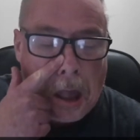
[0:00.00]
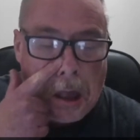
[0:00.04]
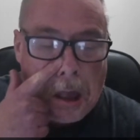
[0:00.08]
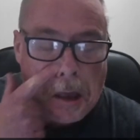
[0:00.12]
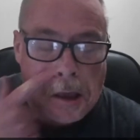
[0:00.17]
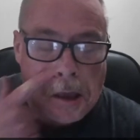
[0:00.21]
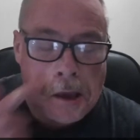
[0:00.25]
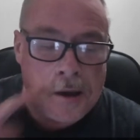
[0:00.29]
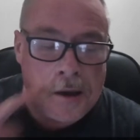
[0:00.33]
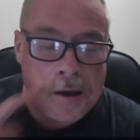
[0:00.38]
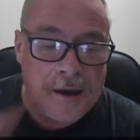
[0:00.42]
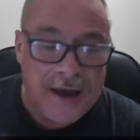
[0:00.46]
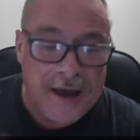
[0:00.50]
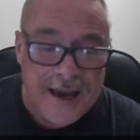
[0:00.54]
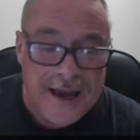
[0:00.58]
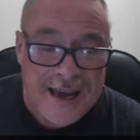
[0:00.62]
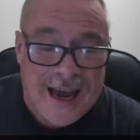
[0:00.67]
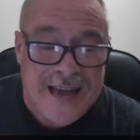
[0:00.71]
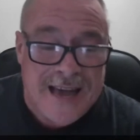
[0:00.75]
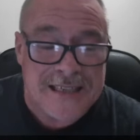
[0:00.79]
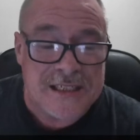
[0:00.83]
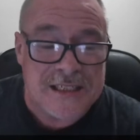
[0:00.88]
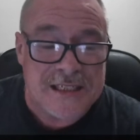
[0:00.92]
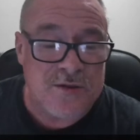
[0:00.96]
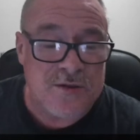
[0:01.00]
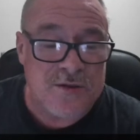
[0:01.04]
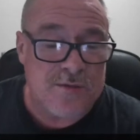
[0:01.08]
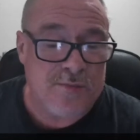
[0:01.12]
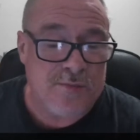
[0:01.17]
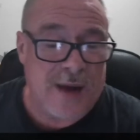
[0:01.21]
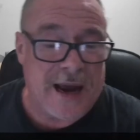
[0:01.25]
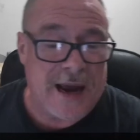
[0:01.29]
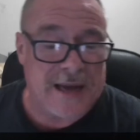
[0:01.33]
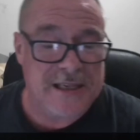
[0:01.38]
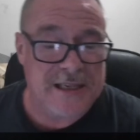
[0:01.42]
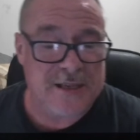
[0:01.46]
He has to
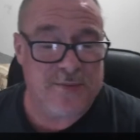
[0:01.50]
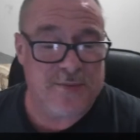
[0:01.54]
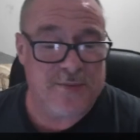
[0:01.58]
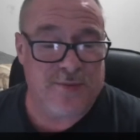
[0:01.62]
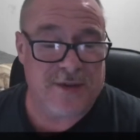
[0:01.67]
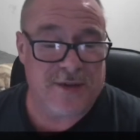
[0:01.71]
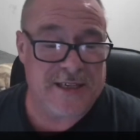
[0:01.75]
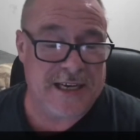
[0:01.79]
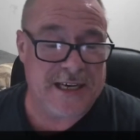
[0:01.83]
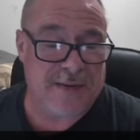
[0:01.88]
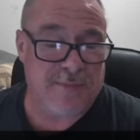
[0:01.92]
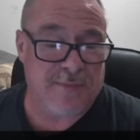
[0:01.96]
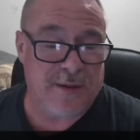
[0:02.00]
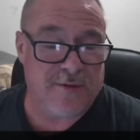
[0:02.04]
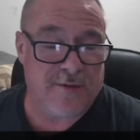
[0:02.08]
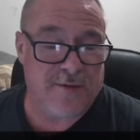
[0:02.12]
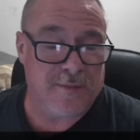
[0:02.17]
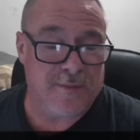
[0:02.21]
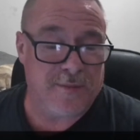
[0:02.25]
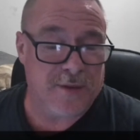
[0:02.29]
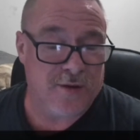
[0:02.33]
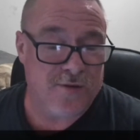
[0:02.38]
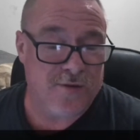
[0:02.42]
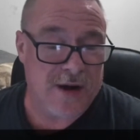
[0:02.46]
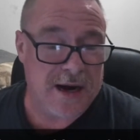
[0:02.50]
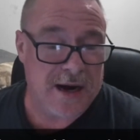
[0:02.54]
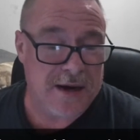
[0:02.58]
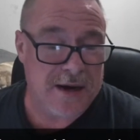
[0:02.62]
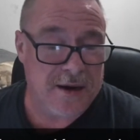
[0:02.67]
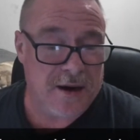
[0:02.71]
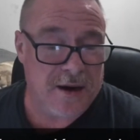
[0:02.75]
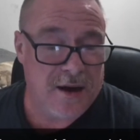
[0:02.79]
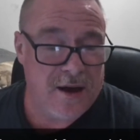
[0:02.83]
act to protect me from the rain.